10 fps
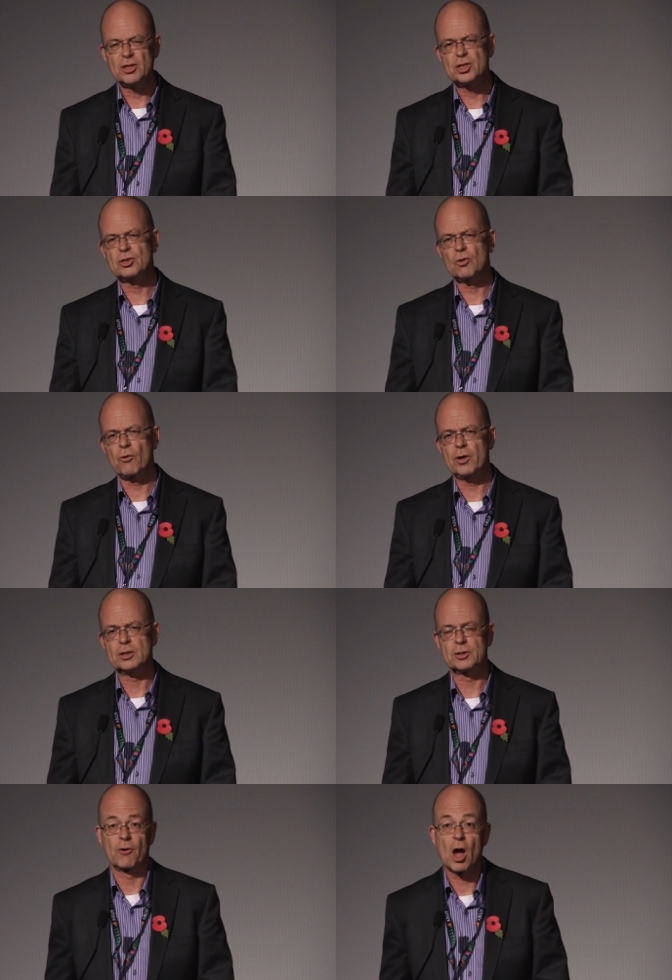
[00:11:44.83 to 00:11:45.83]
are
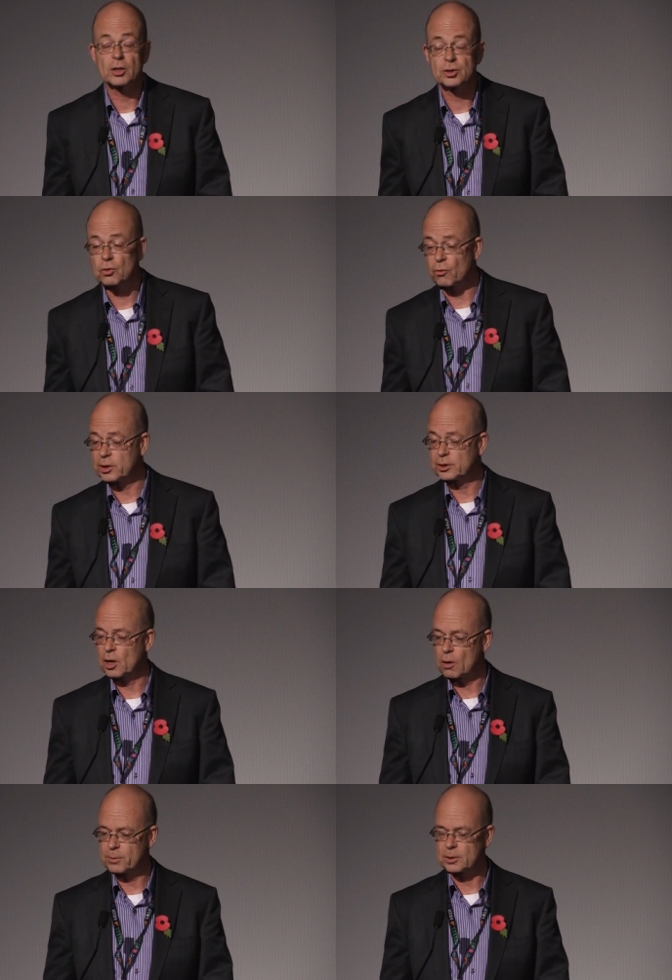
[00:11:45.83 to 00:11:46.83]
stories
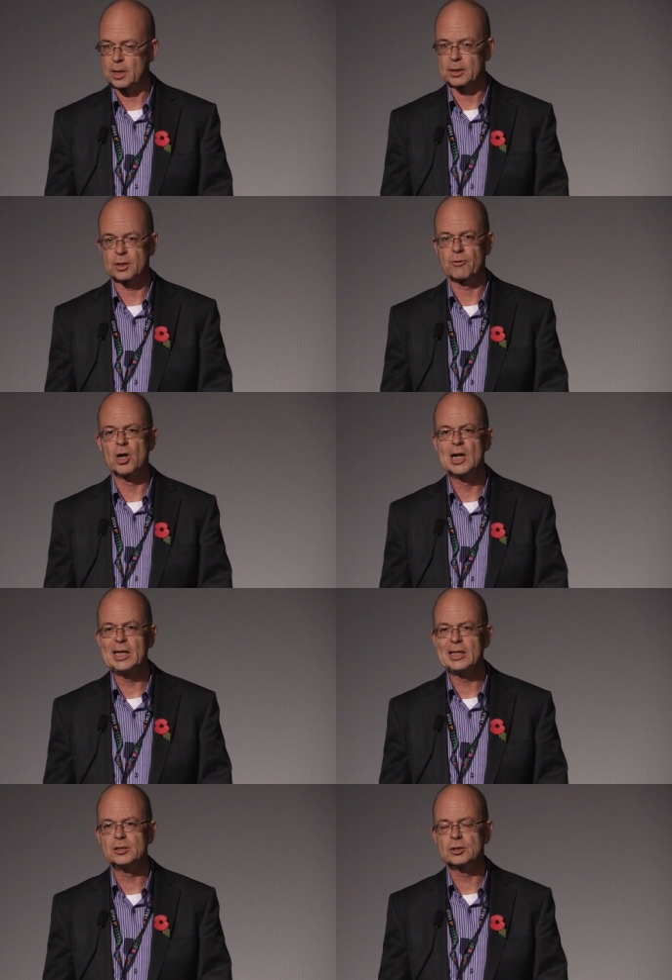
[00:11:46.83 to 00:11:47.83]
in open data. There are
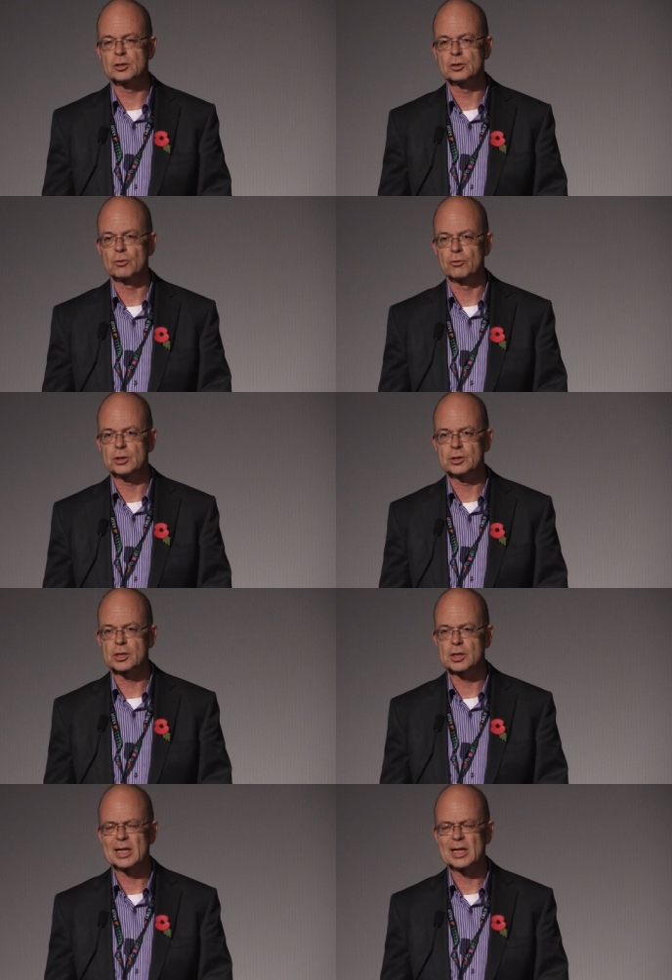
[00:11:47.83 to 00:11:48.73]
leads to stories.